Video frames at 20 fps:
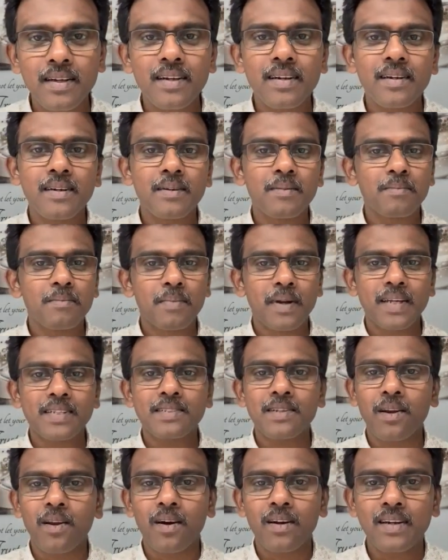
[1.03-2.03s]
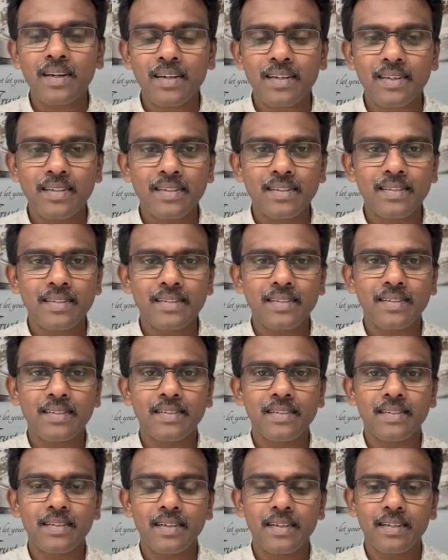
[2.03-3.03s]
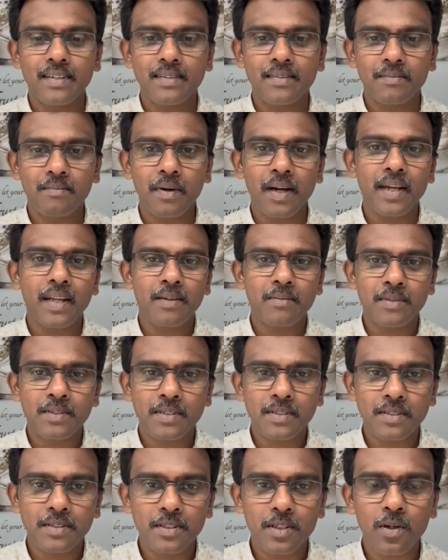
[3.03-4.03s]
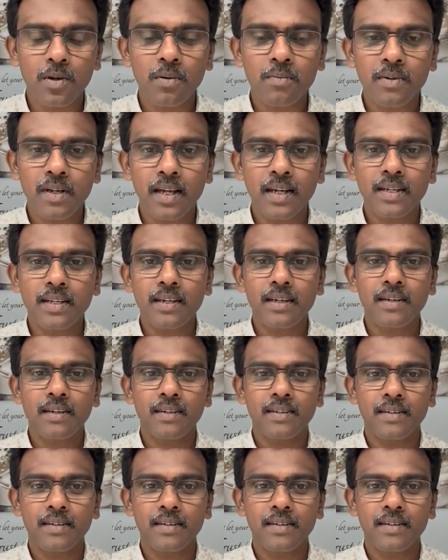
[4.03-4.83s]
Praise the Lord. My name is Jerome Daniel.